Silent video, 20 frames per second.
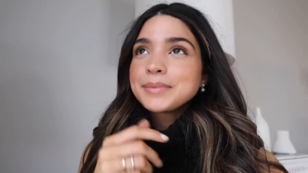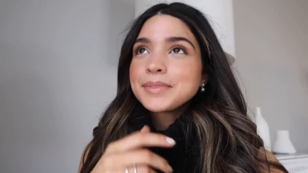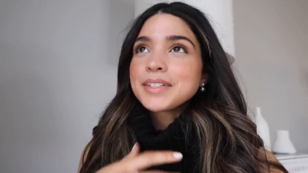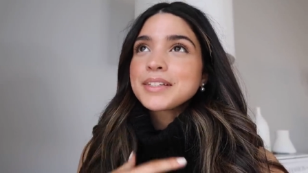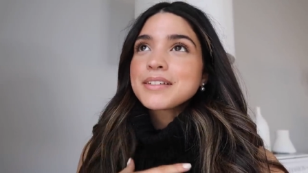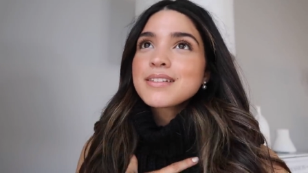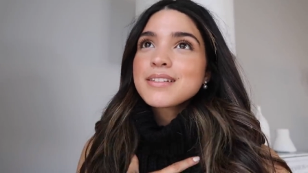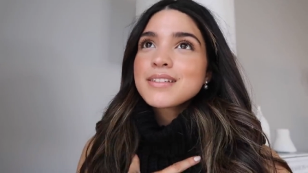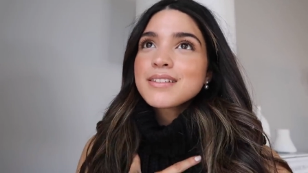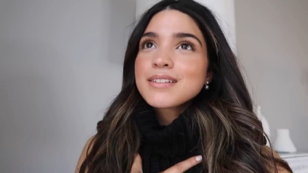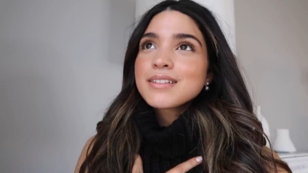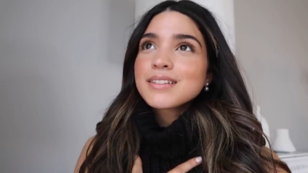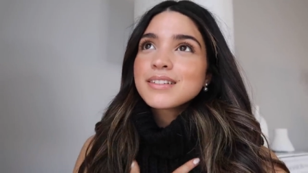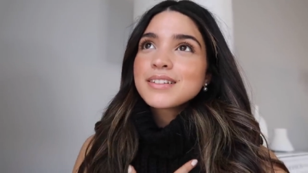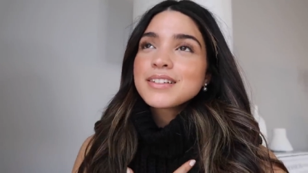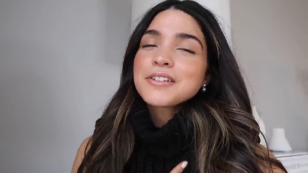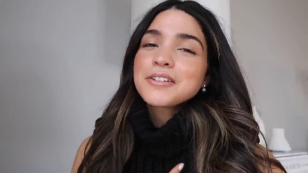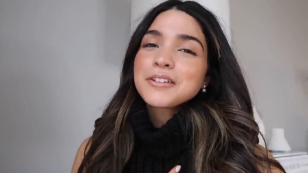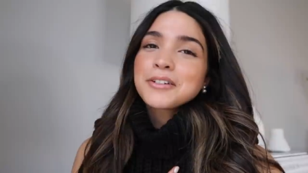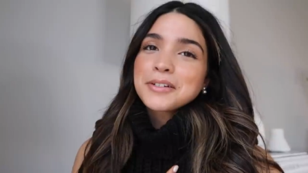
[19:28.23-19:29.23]
this is
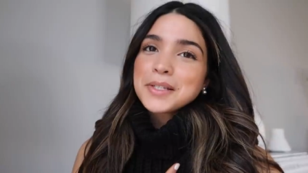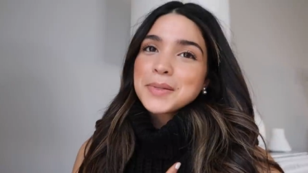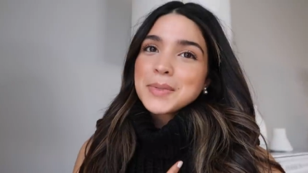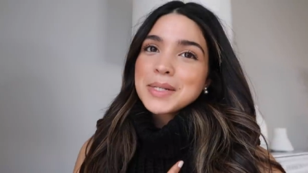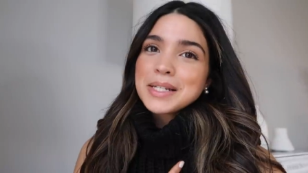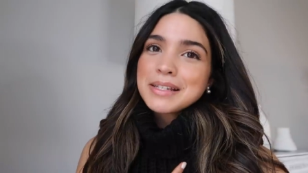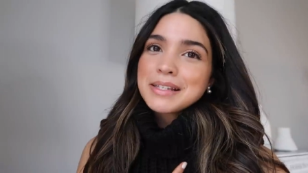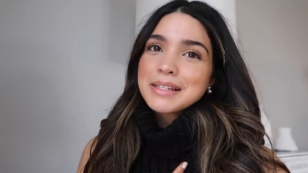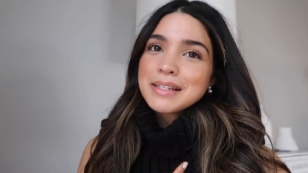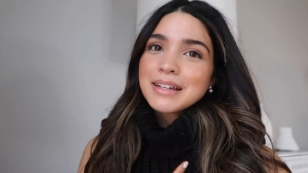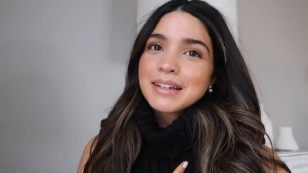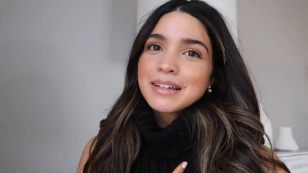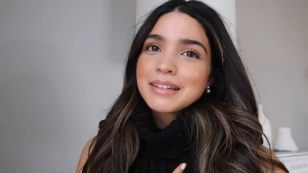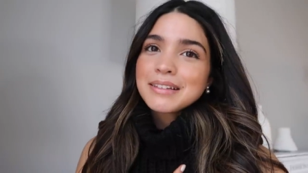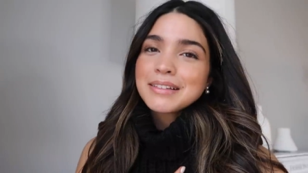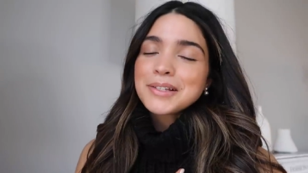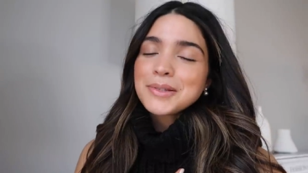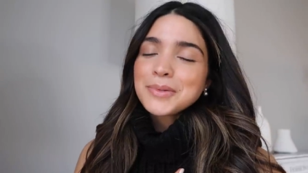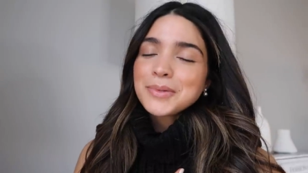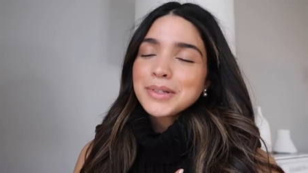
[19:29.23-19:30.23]
this hurts me to say.
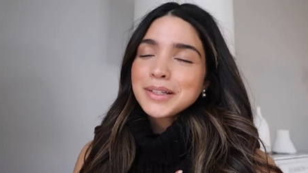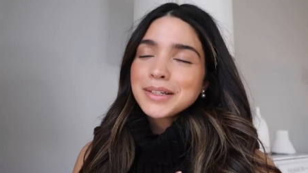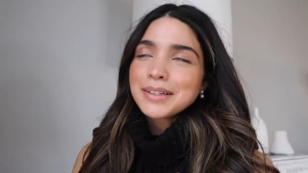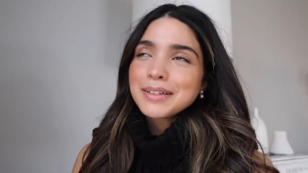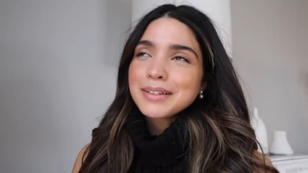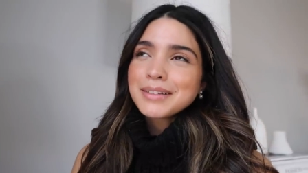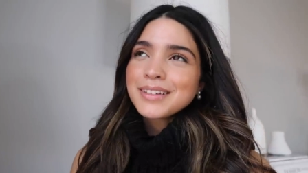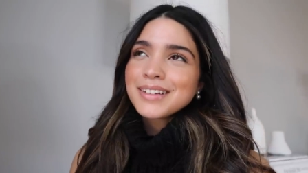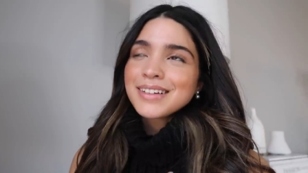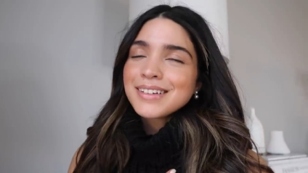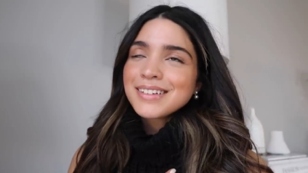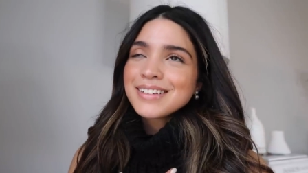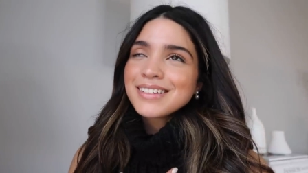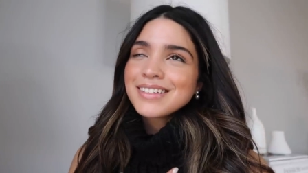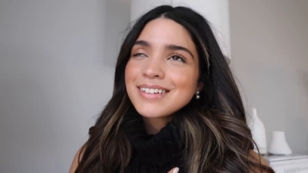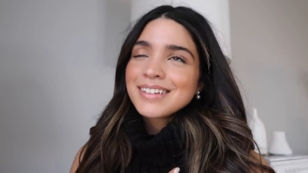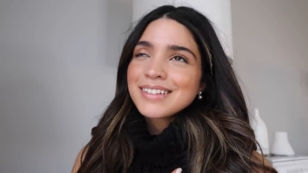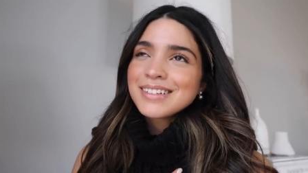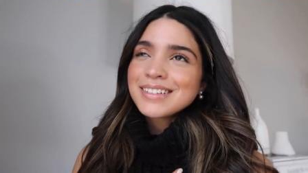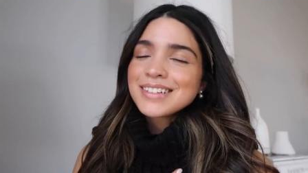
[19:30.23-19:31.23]
This really, like,
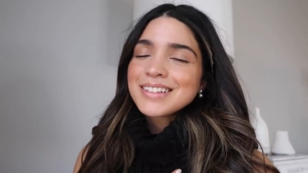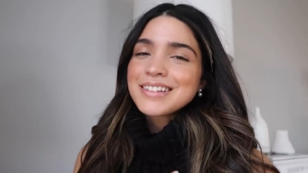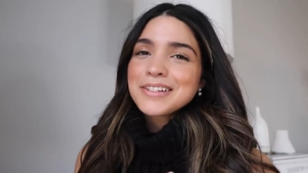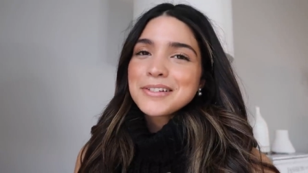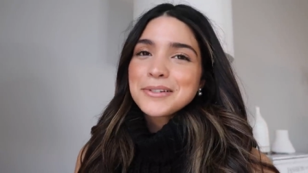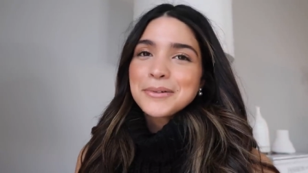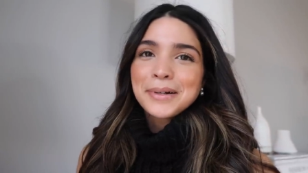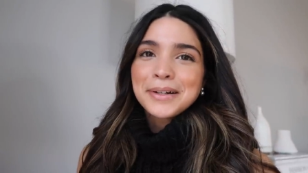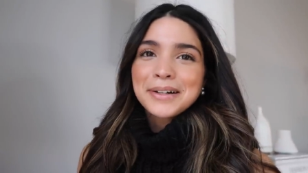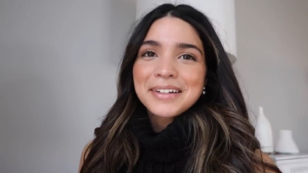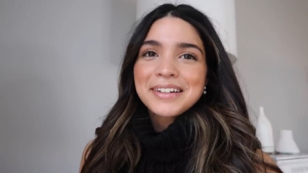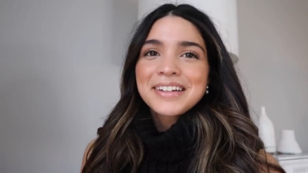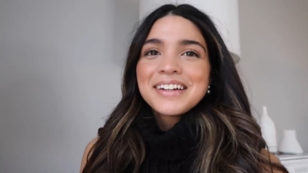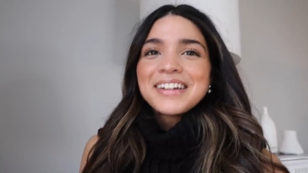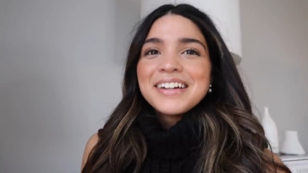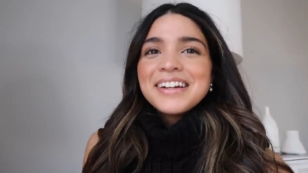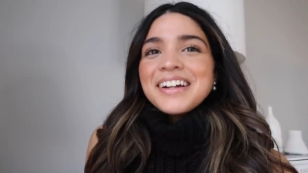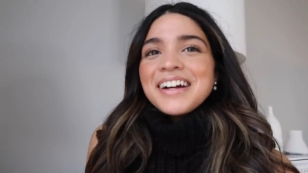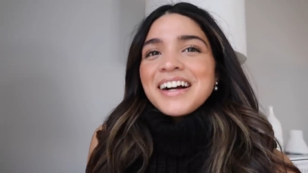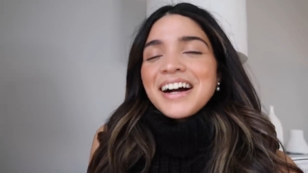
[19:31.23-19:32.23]
this is so hard.
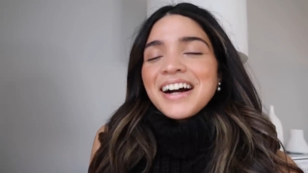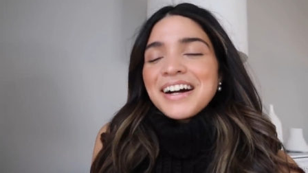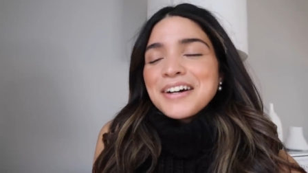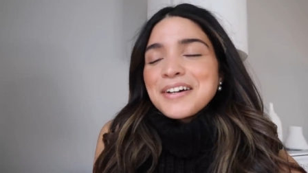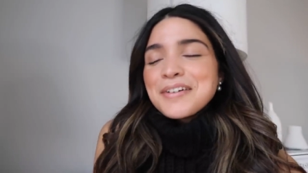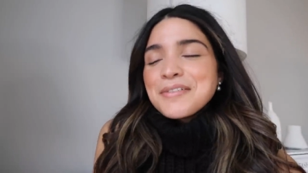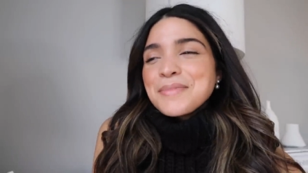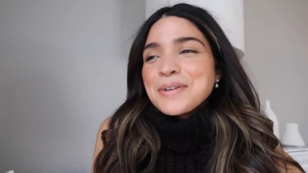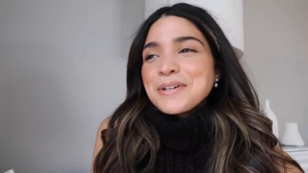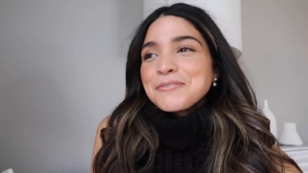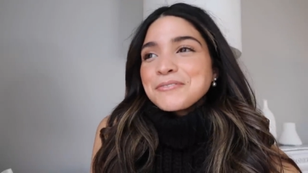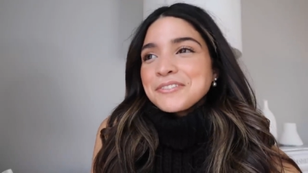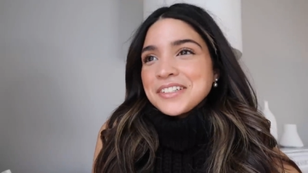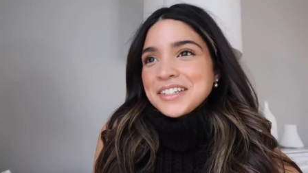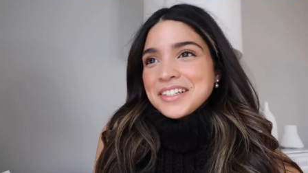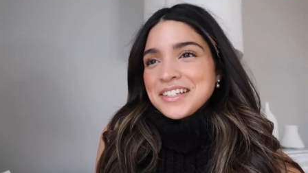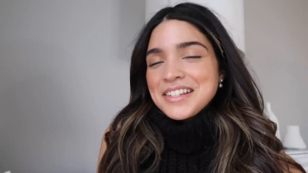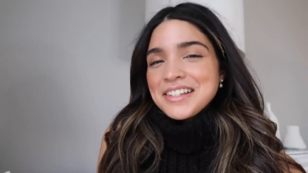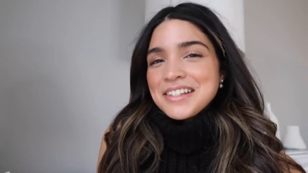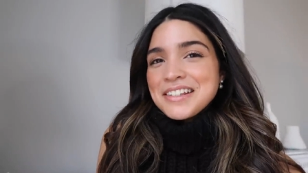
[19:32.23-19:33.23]
Um,
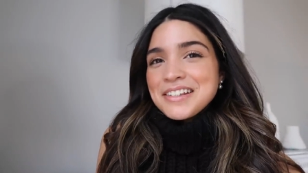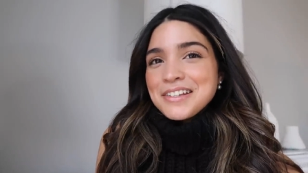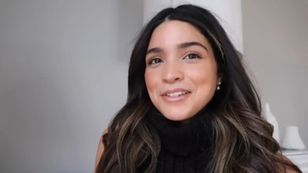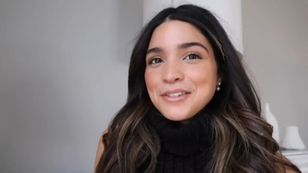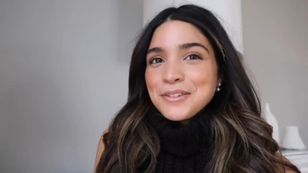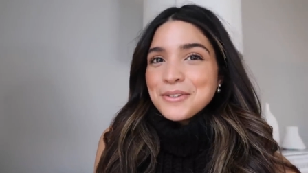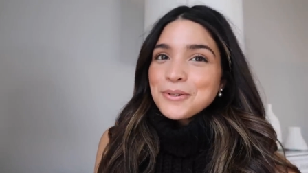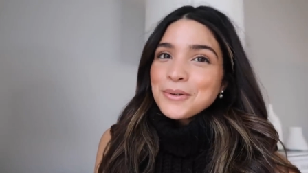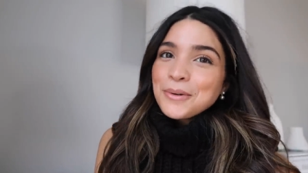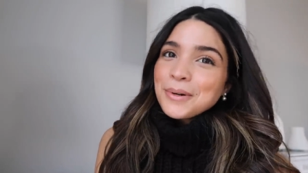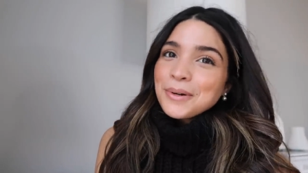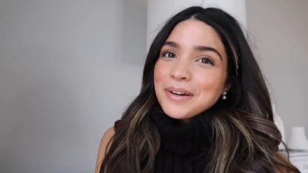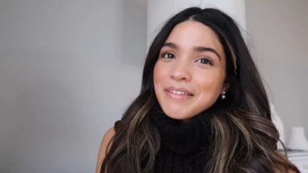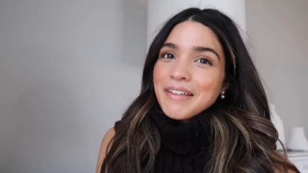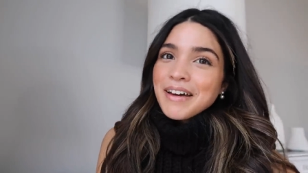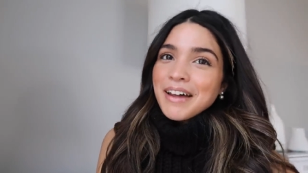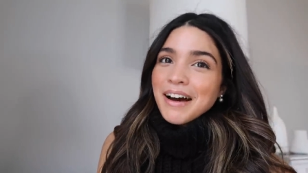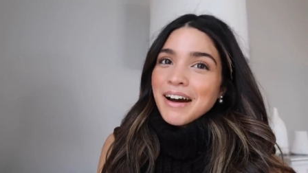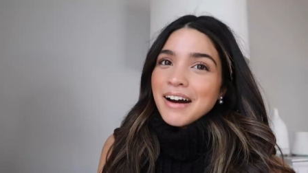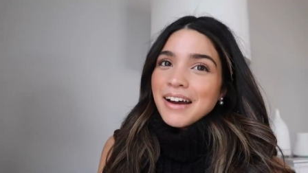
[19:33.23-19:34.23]
Reiss is a store
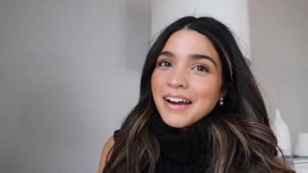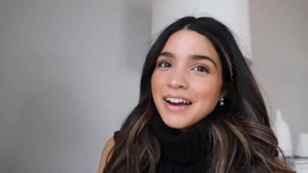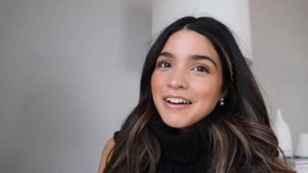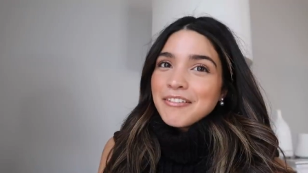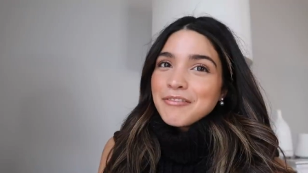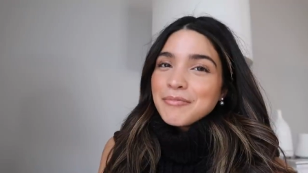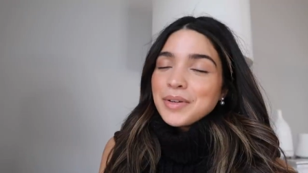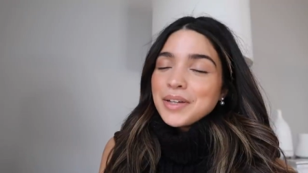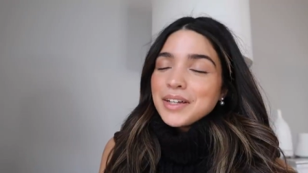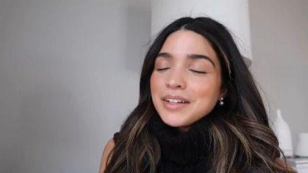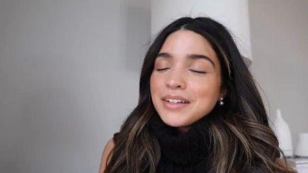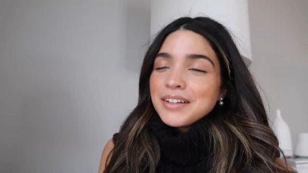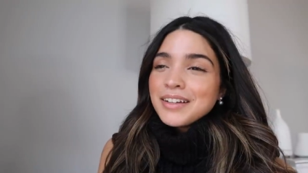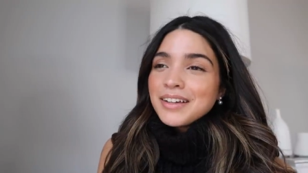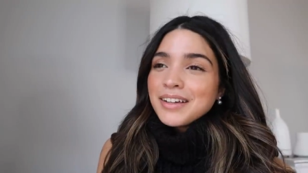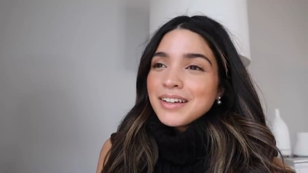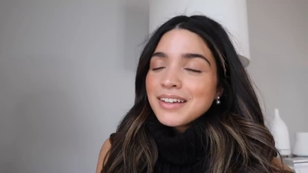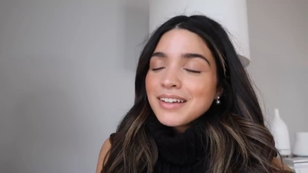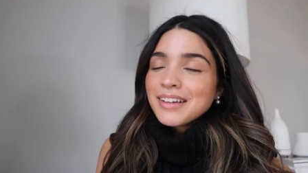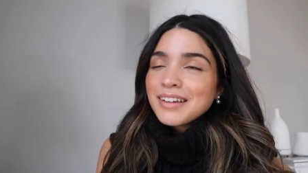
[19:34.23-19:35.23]
that I have been,